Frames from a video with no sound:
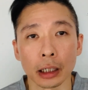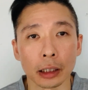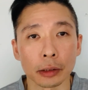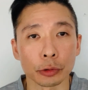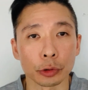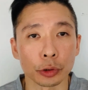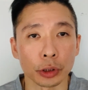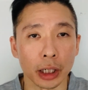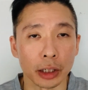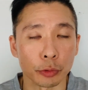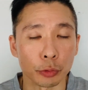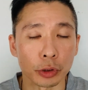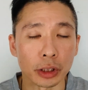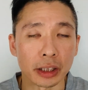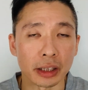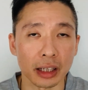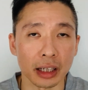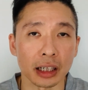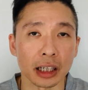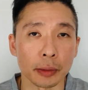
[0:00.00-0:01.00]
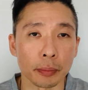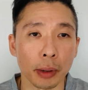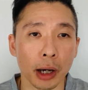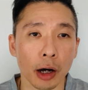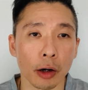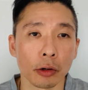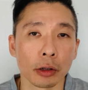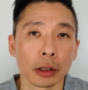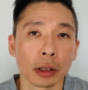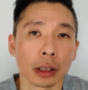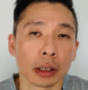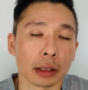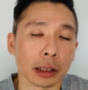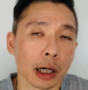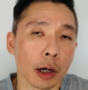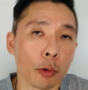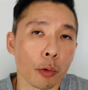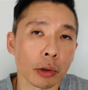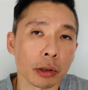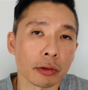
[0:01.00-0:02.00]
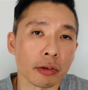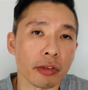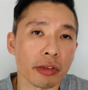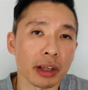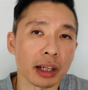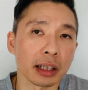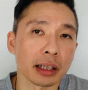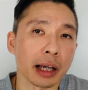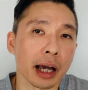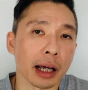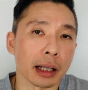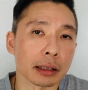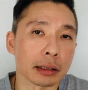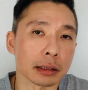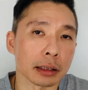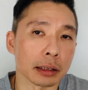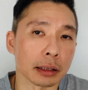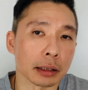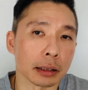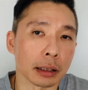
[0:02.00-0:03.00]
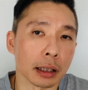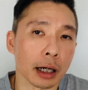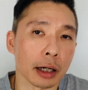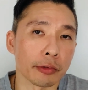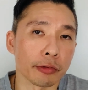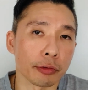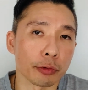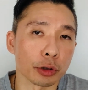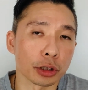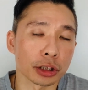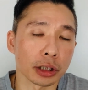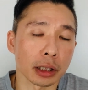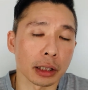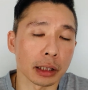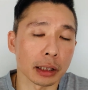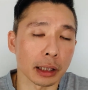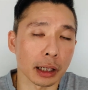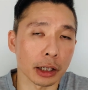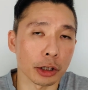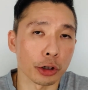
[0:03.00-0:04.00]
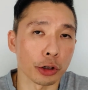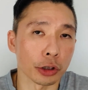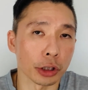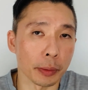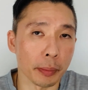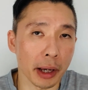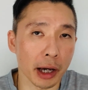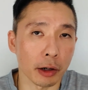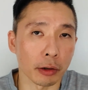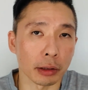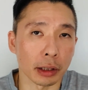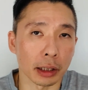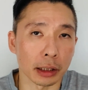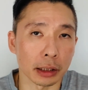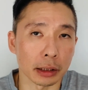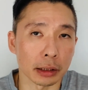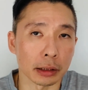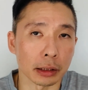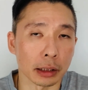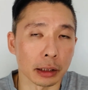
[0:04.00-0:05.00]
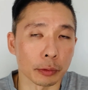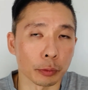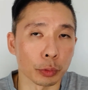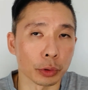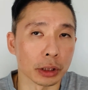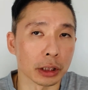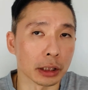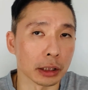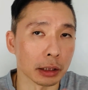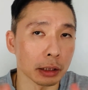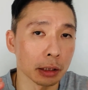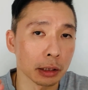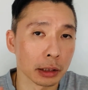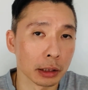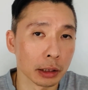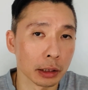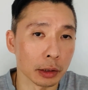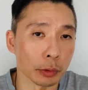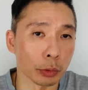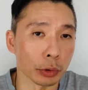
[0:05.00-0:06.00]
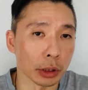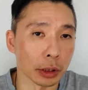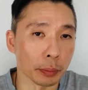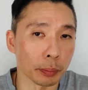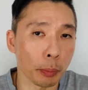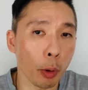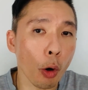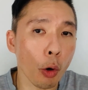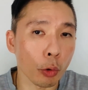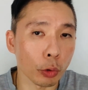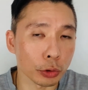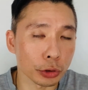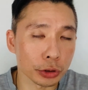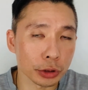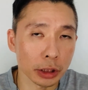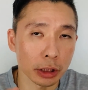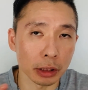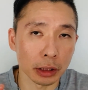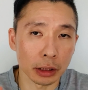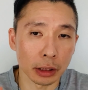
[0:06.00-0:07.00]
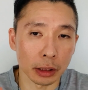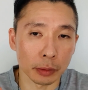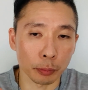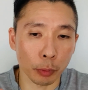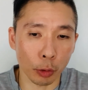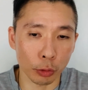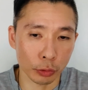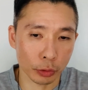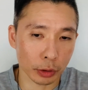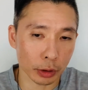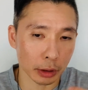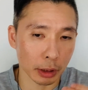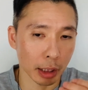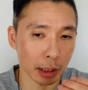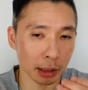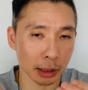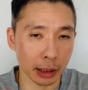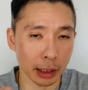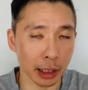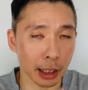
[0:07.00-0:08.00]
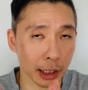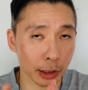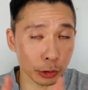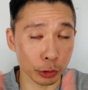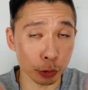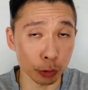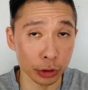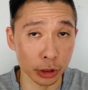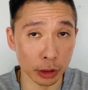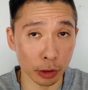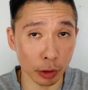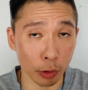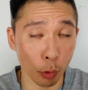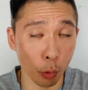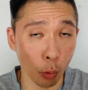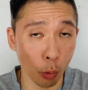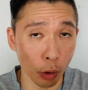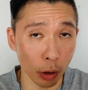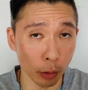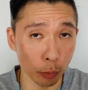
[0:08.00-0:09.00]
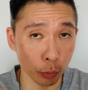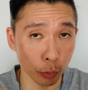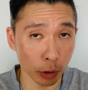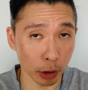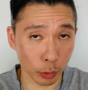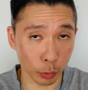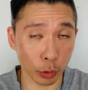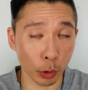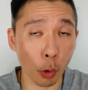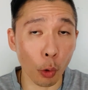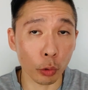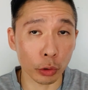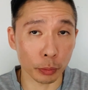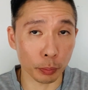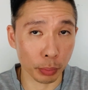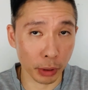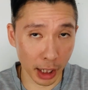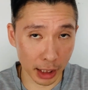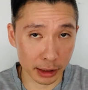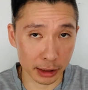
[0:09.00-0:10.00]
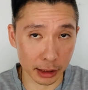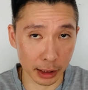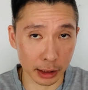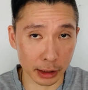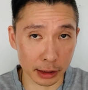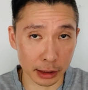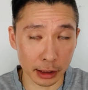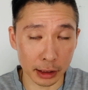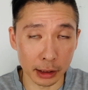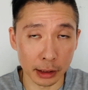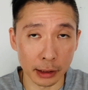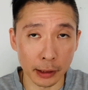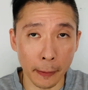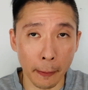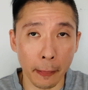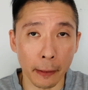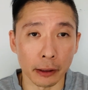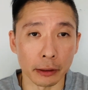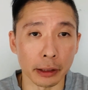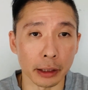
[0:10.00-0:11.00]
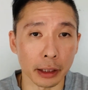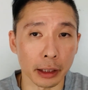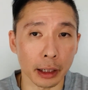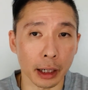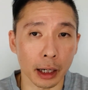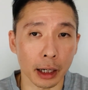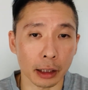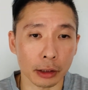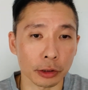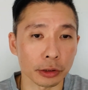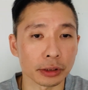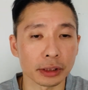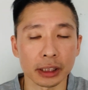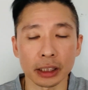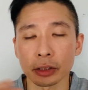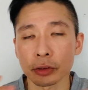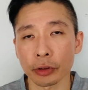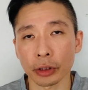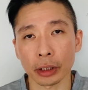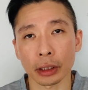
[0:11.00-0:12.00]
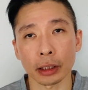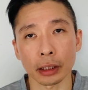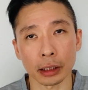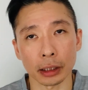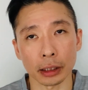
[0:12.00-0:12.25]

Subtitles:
You can really think about. Now one of the things that I've recently heard about, with the post that they are using with all the plastics, they are considering